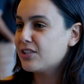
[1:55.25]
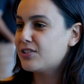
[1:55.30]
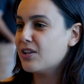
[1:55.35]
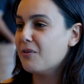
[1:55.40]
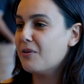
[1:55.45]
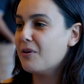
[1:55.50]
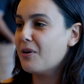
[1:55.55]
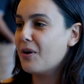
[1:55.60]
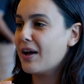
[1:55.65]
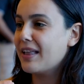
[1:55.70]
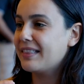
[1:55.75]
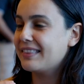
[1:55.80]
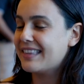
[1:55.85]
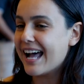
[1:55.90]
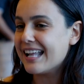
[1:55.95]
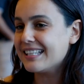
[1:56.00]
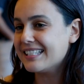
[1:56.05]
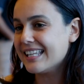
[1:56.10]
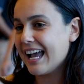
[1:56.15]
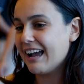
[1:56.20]
So
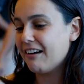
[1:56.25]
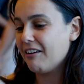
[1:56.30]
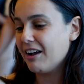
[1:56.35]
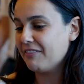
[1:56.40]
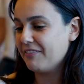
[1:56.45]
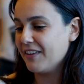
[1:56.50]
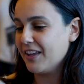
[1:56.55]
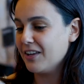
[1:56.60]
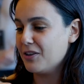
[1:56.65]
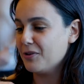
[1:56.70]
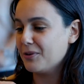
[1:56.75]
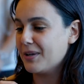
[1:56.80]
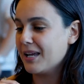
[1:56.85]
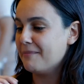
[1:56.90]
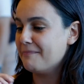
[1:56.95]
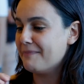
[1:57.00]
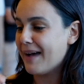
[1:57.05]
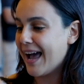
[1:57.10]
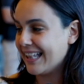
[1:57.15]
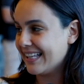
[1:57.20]
that's how I think you
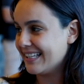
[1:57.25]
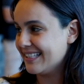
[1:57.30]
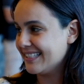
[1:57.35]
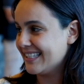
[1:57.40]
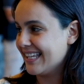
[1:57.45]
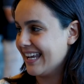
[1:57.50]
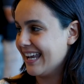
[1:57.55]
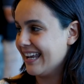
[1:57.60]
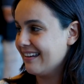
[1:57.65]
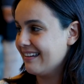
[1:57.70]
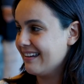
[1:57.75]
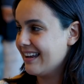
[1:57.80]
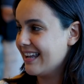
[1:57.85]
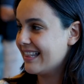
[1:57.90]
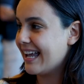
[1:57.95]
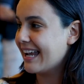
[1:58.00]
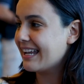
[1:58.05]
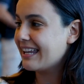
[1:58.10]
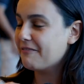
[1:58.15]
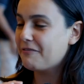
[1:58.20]
can balance it.
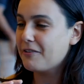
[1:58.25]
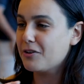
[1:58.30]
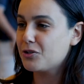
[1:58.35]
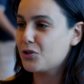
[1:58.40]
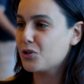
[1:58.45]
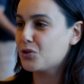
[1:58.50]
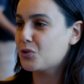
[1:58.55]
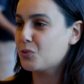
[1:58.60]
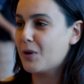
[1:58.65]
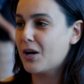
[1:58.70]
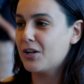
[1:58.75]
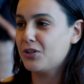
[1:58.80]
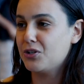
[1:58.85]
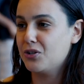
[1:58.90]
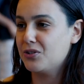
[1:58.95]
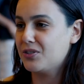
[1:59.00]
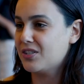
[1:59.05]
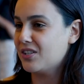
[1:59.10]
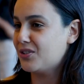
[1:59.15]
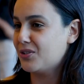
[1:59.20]
Like if you just want
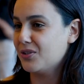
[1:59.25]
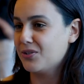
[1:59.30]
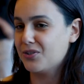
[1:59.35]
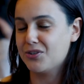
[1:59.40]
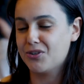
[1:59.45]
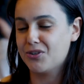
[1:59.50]
users to,